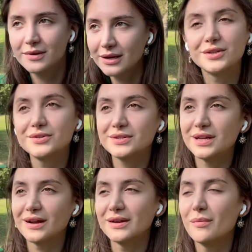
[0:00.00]
You
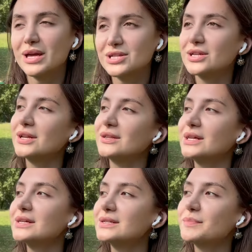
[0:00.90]
start imagining
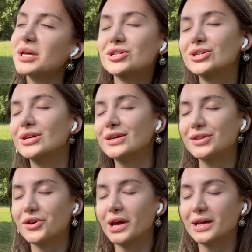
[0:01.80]
this picture in
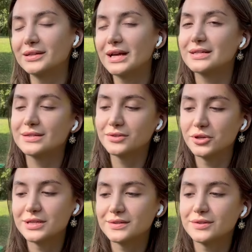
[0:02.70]
your head as soon
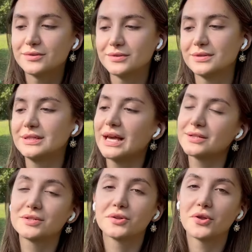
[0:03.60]
as you
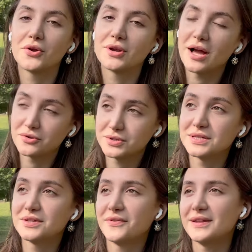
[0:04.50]
get to learn
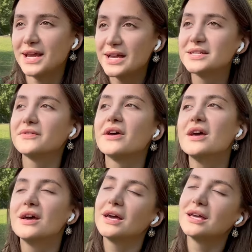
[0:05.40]
accusative and dative,
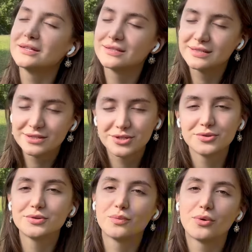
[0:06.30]
it
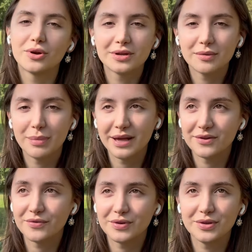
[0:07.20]
should work better
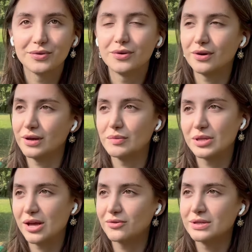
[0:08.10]
for you
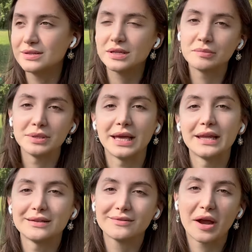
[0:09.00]
without this
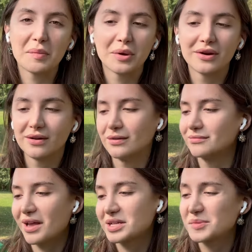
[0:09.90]
complicated grammar
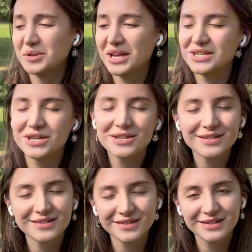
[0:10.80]
explanations.